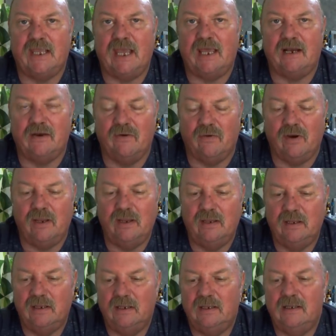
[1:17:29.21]
category.
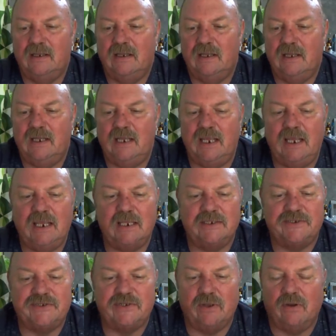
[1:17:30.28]
He
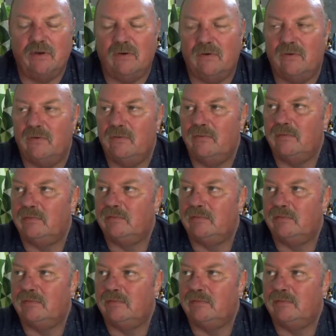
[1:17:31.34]
is so,